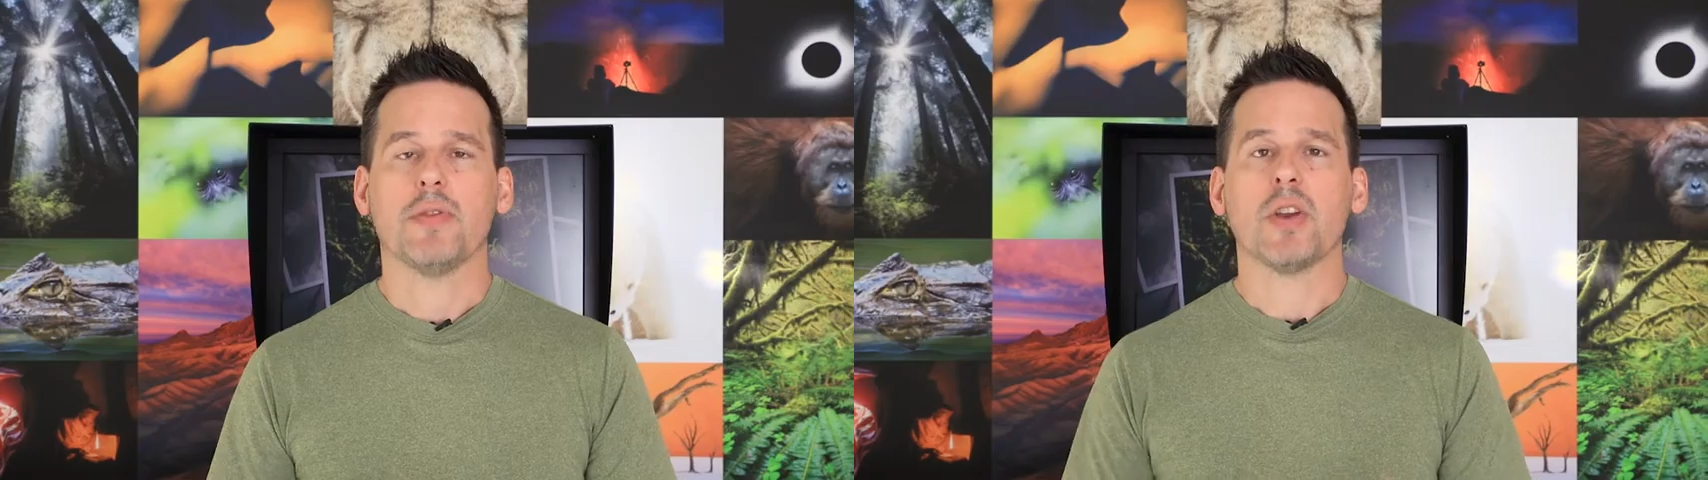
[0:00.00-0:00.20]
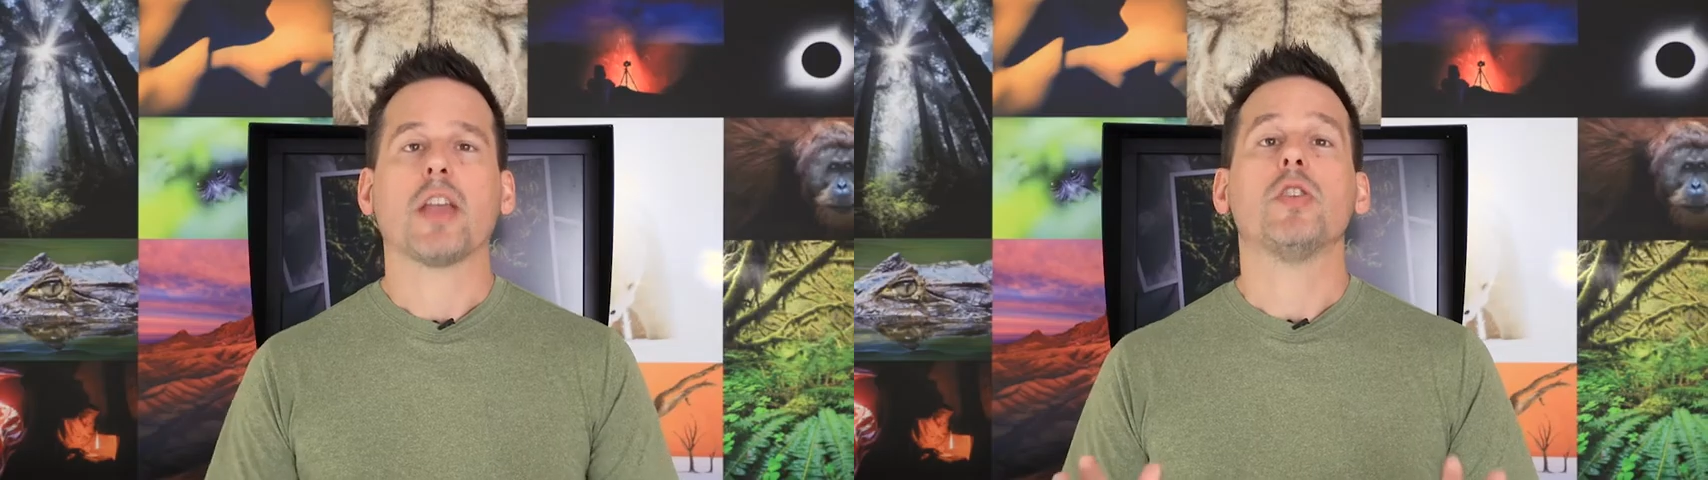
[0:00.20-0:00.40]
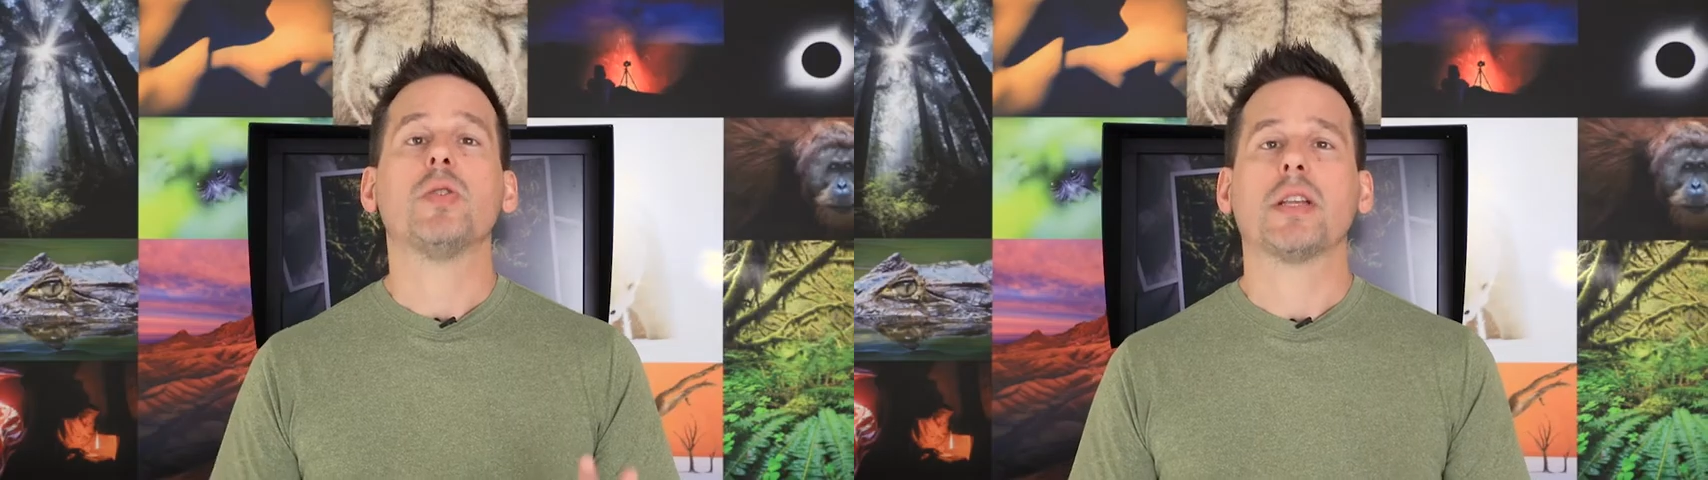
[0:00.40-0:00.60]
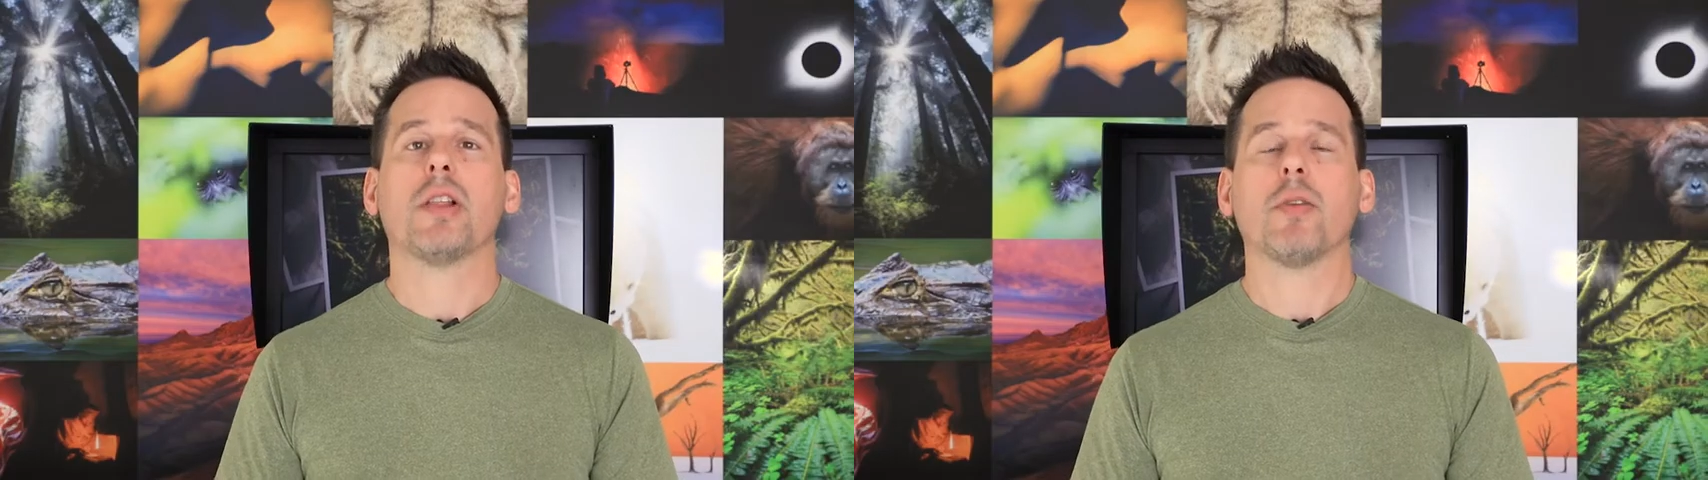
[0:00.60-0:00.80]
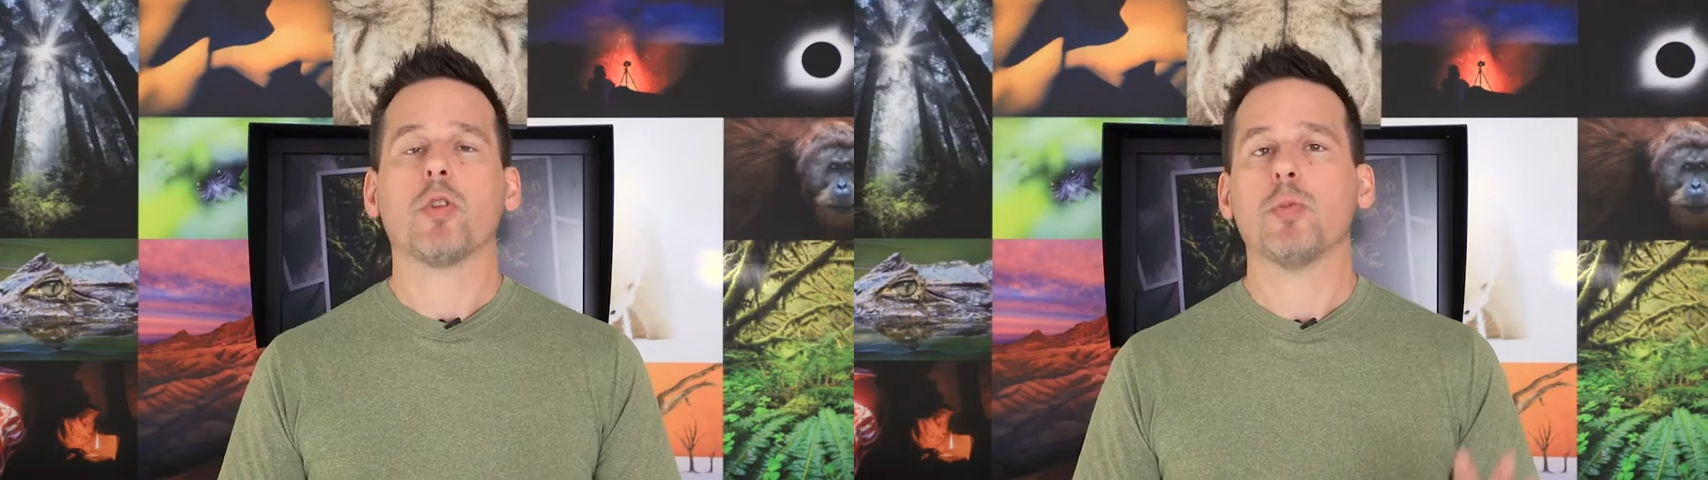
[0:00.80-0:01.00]
If you're not
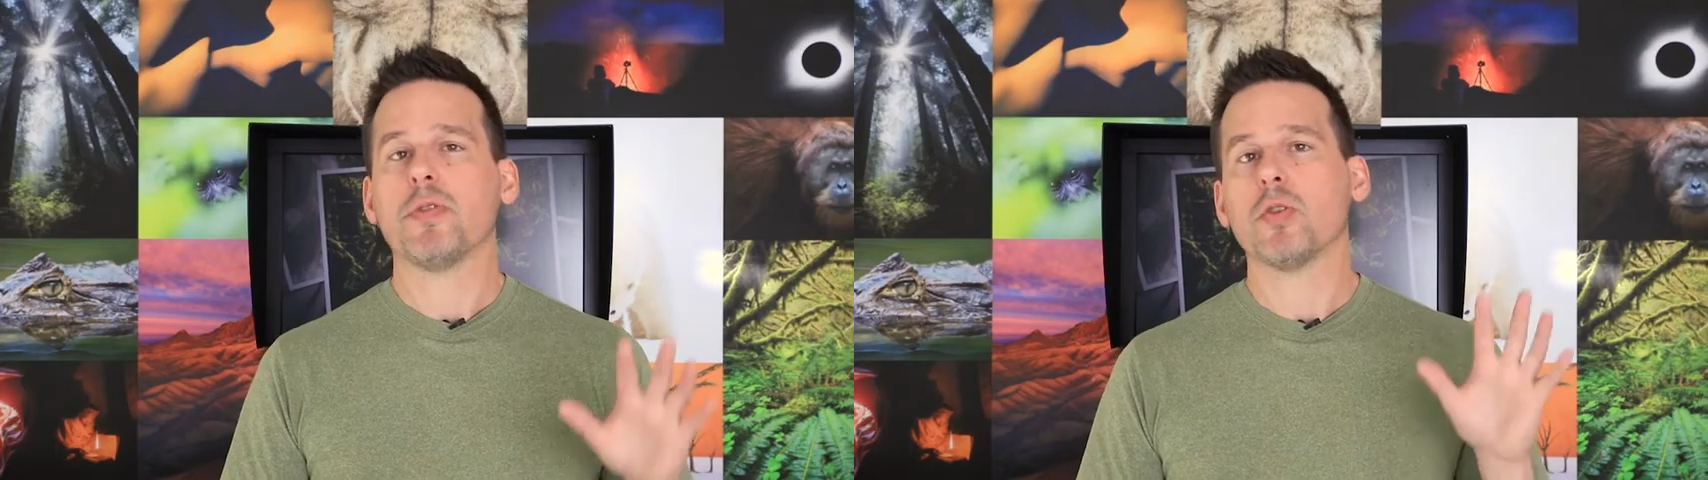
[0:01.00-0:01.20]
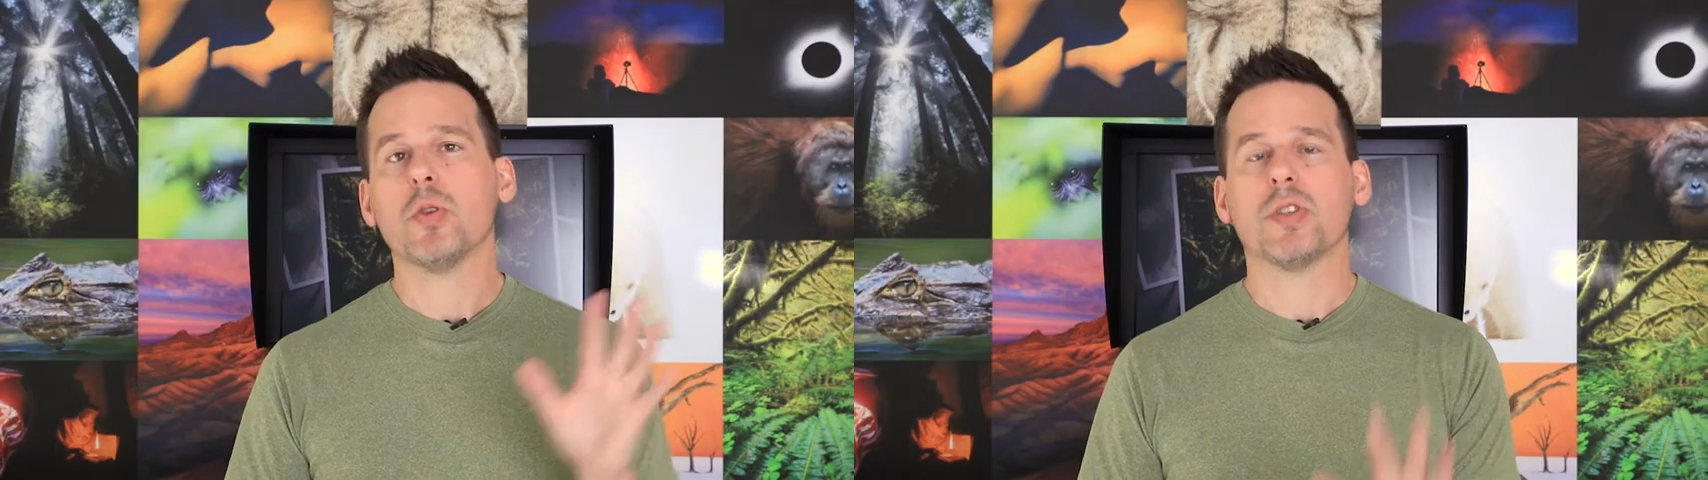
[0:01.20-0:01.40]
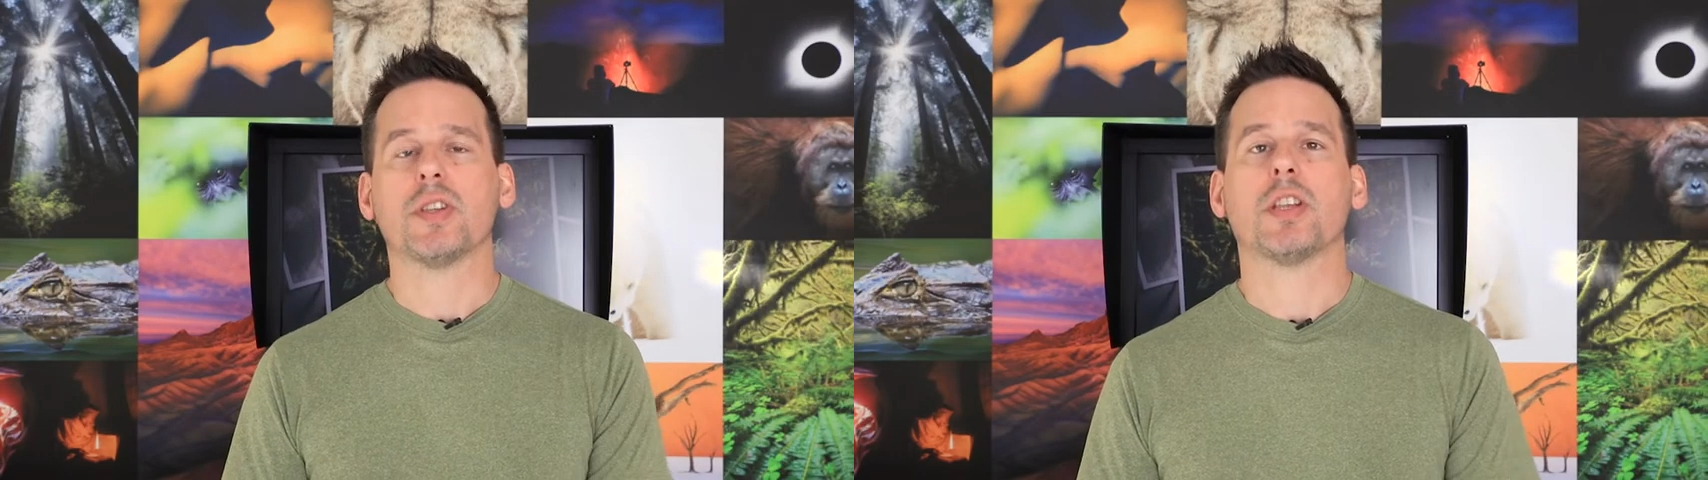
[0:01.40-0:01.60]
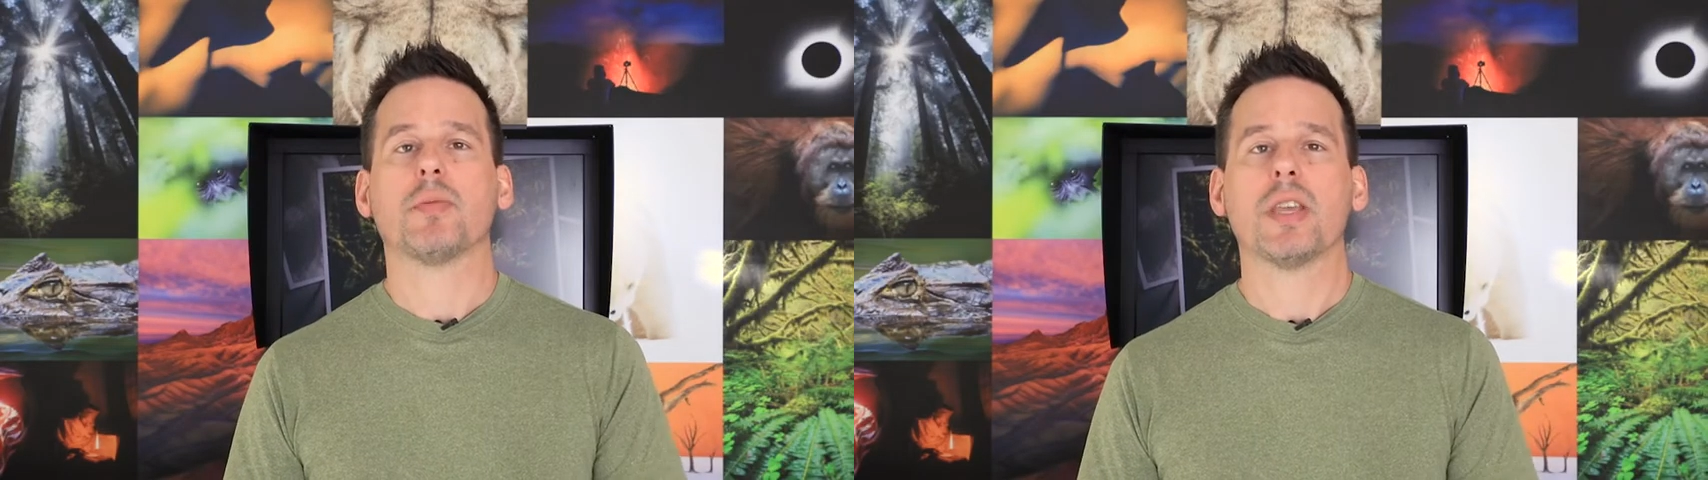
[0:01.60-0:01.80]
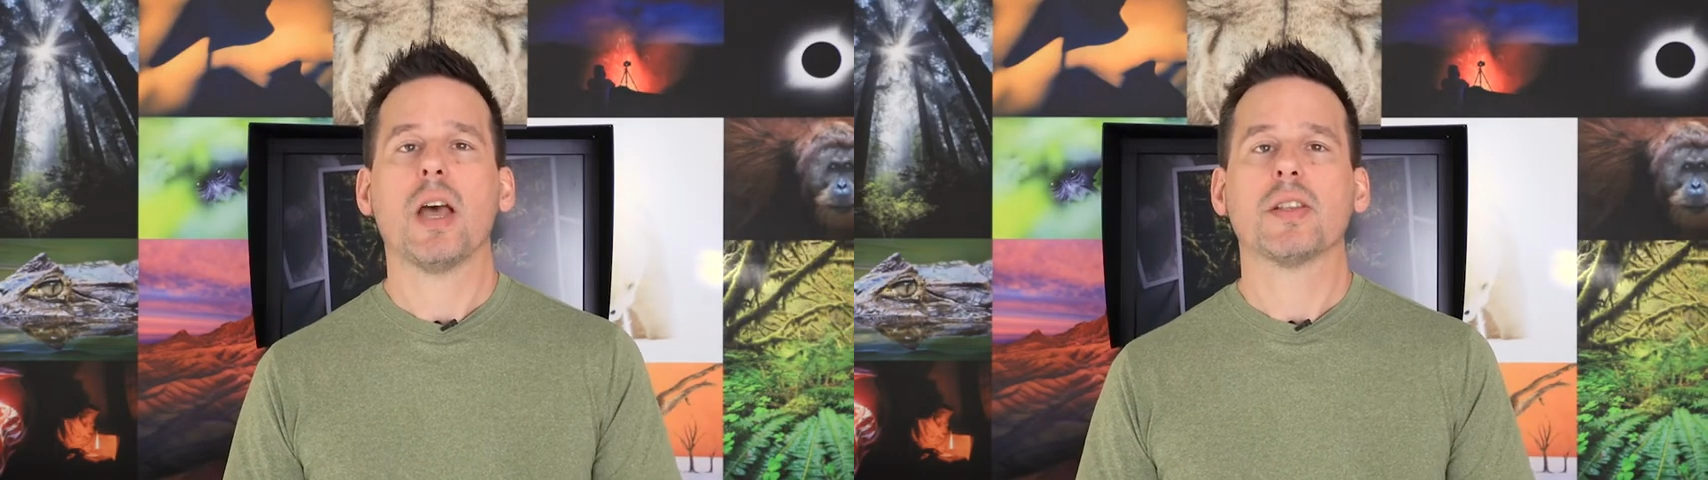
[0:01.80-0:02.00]
using Lightroom, if you're using
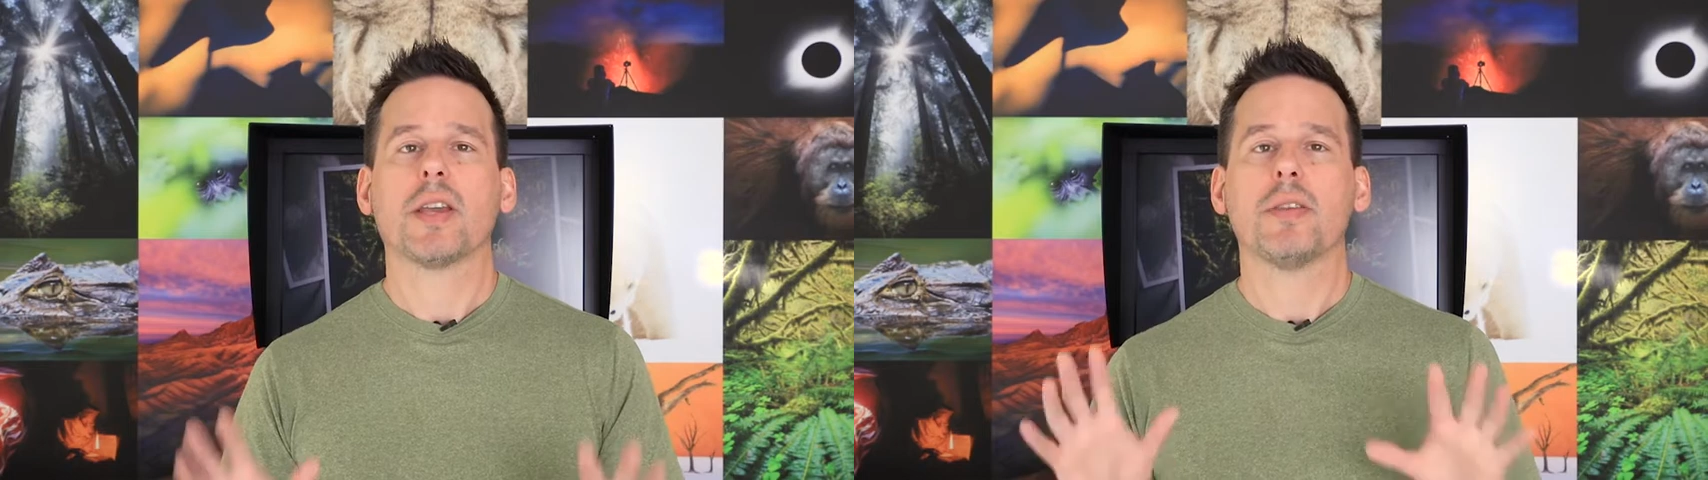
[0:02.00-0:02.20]
something else,